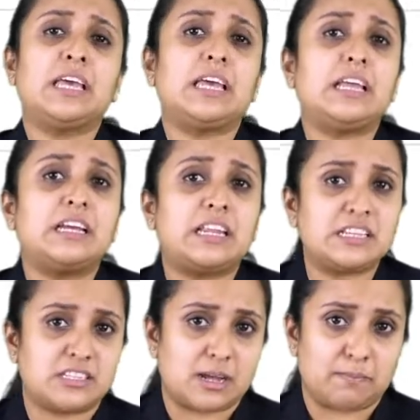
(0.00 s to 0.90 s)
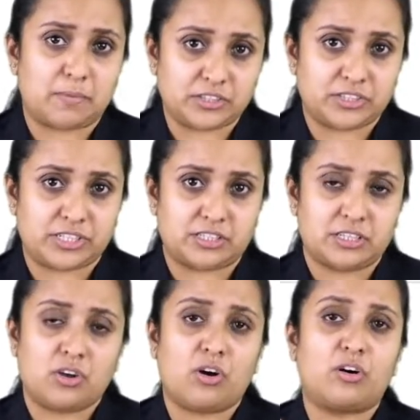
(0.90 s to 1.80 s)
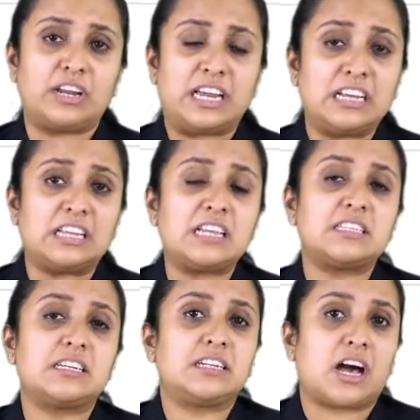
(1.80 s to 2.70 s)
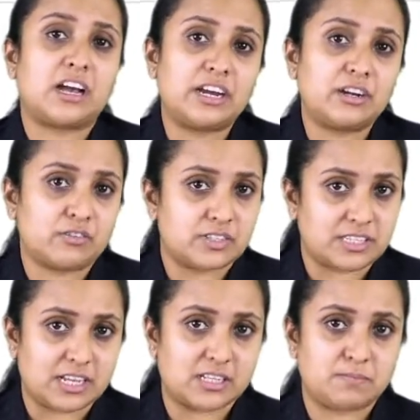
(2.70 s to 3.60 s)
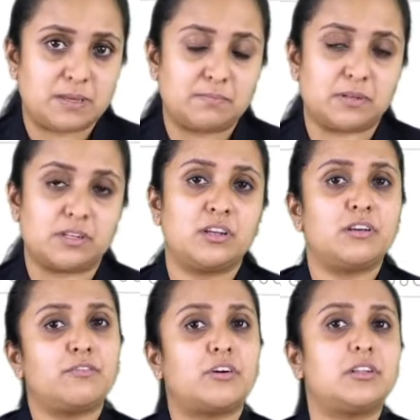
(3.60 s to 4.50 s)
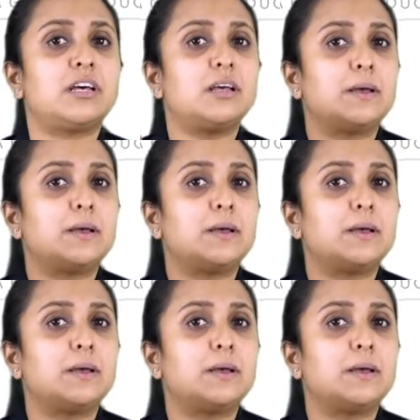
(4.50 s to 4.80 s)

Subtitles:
increase their budget or increase the target of the sales people for the